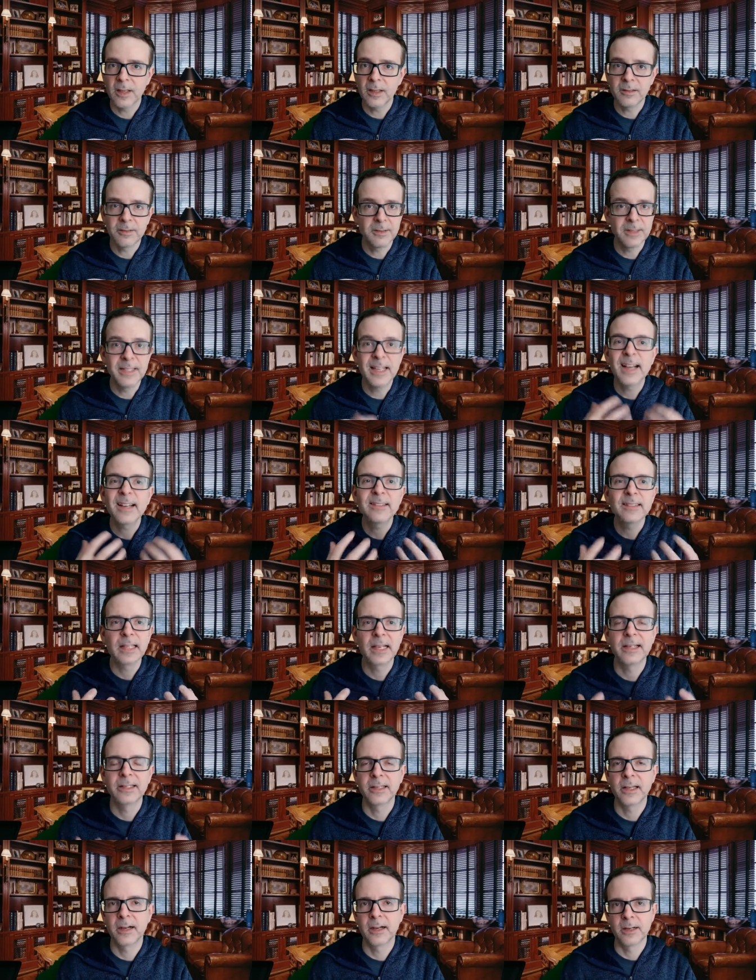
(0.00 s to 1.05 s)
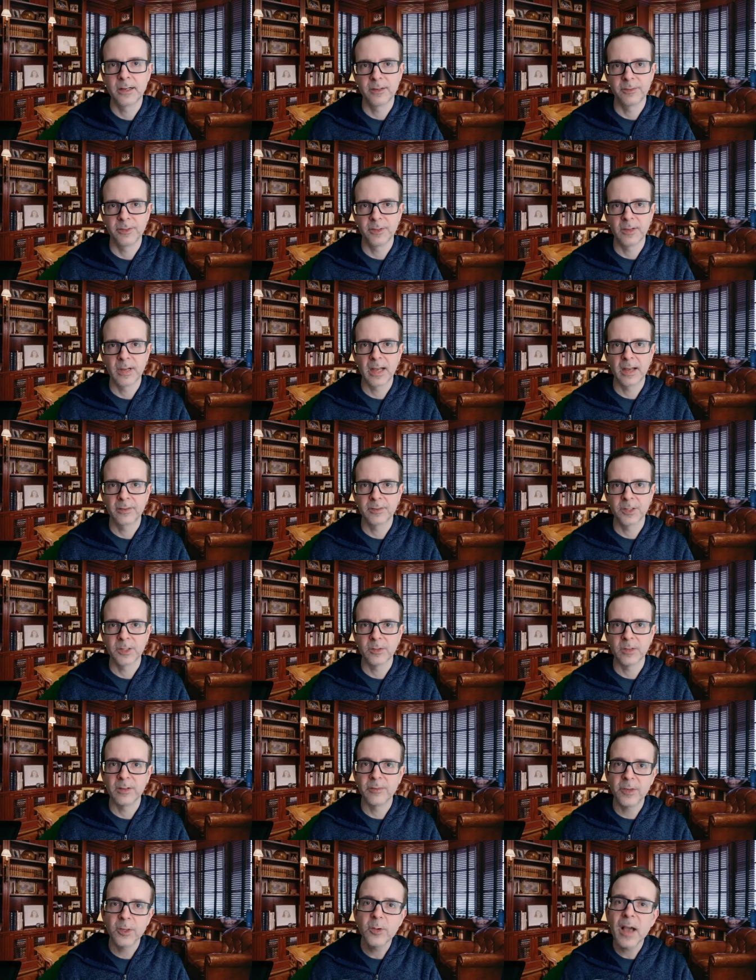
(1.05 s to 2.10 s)
Yell at God if you have to.
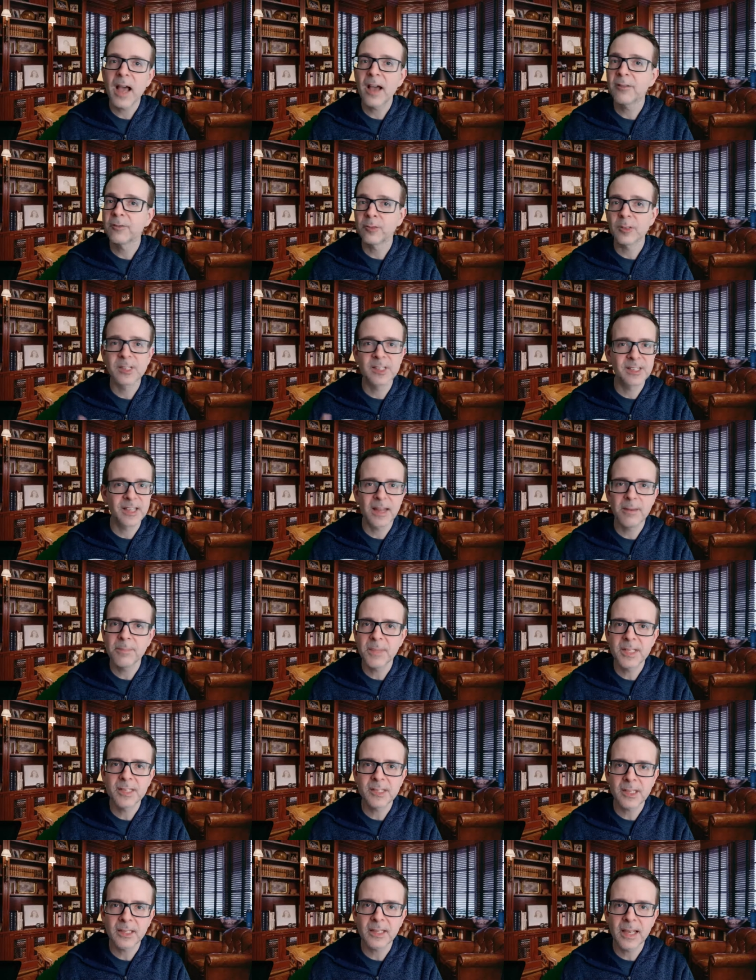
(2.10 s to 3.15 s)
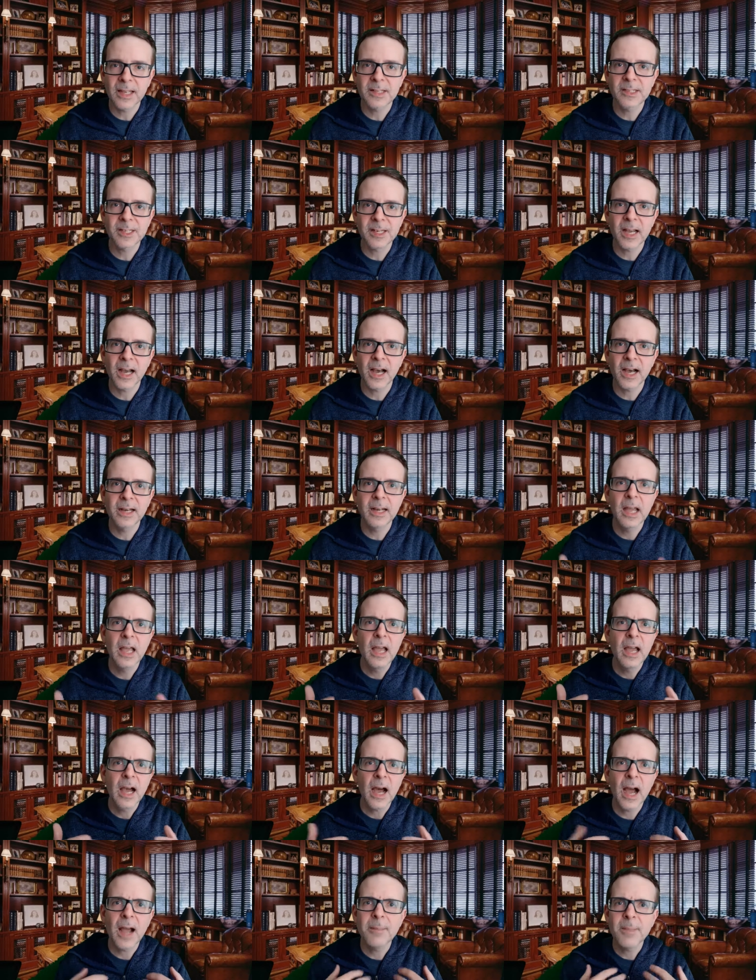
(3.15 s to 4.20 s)
If you have resentments against God,
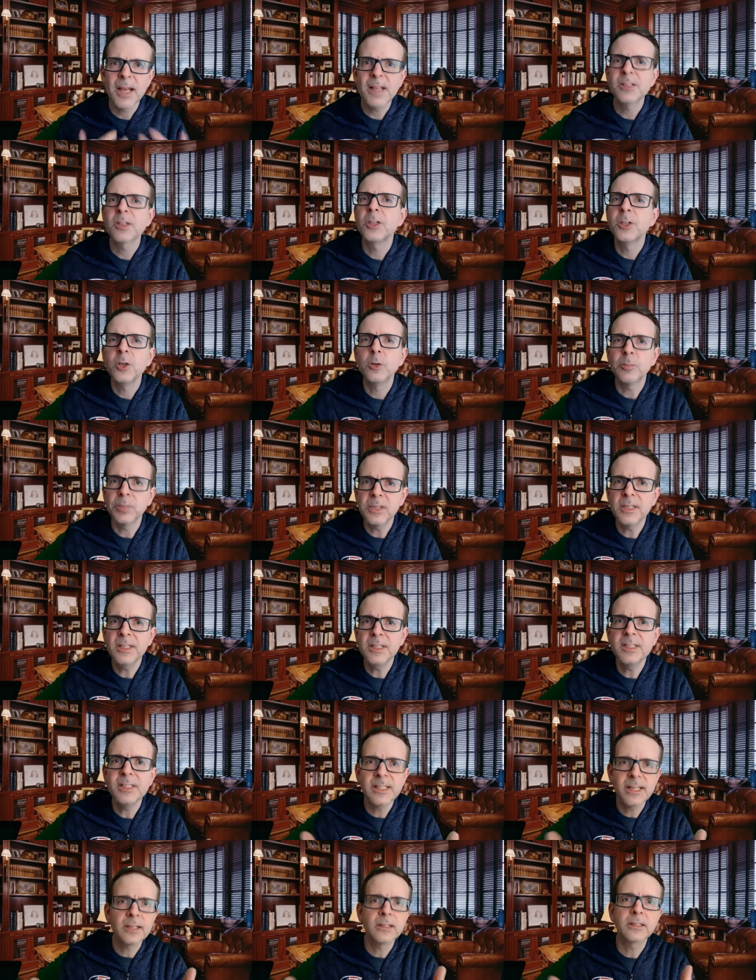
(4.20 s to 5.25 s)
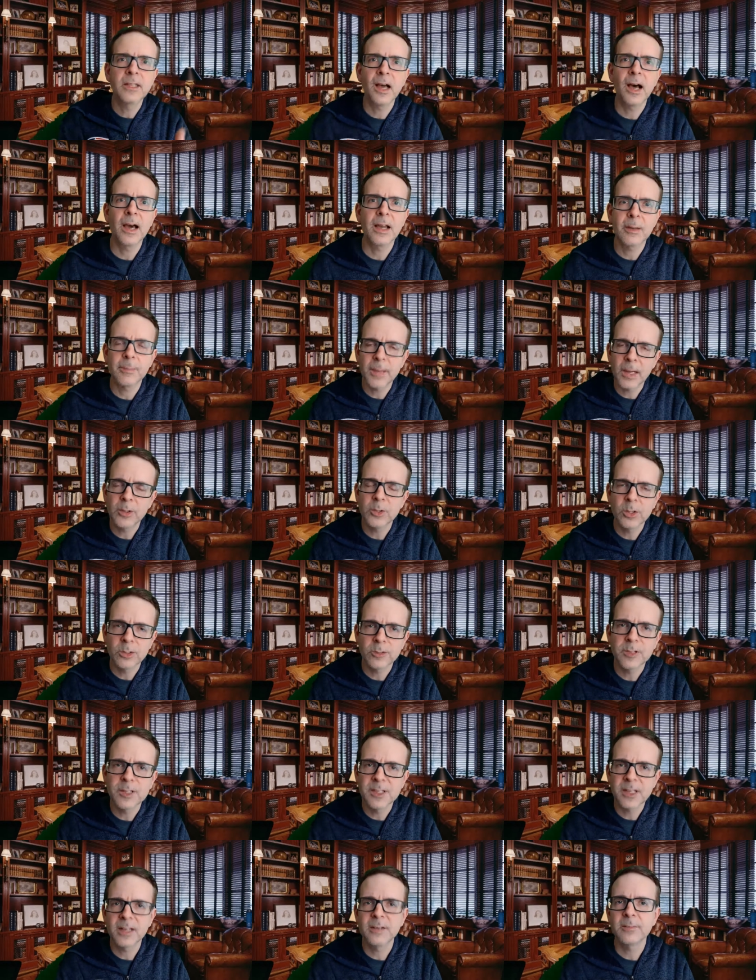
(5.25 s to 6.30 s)
I'm asking you, please tell God about your
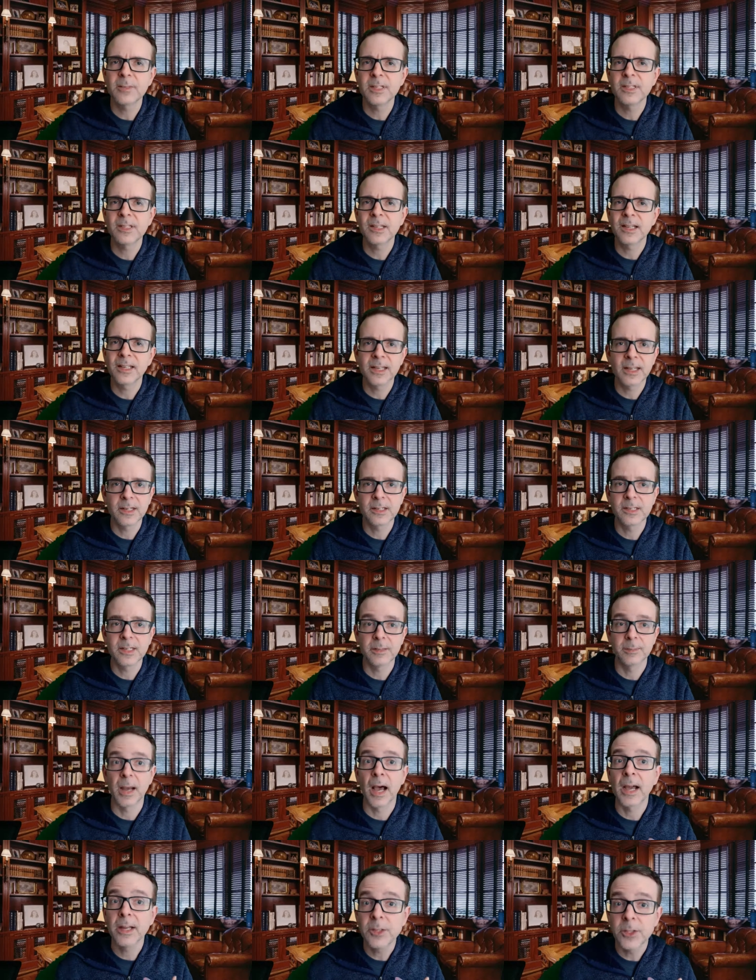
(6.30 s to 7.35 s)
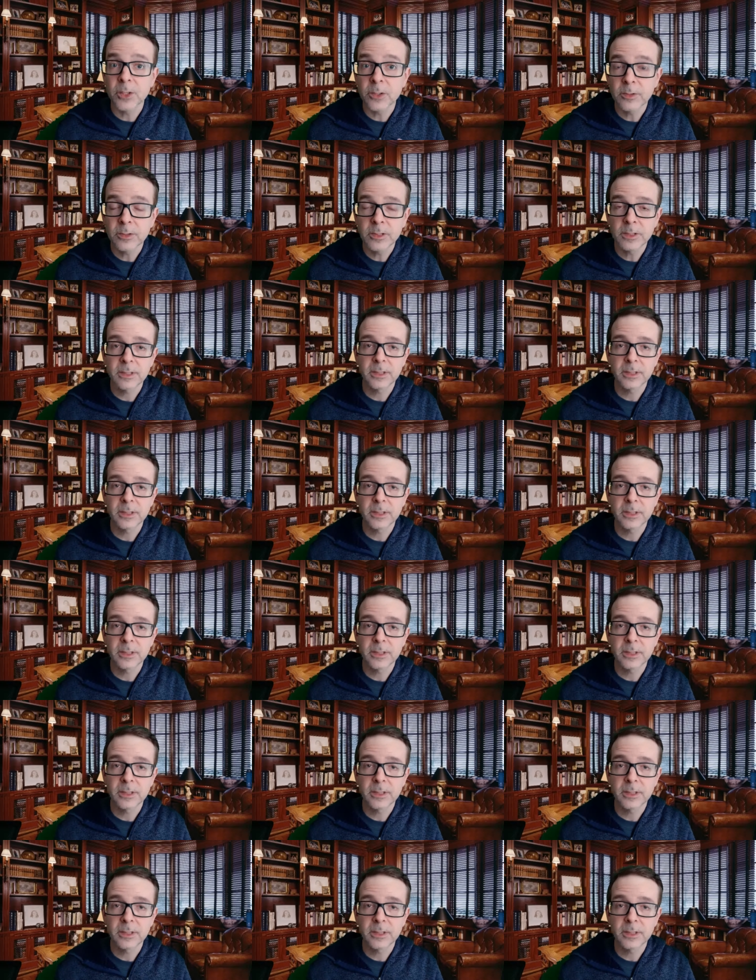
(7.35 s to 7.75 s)
resentments against Him. I do.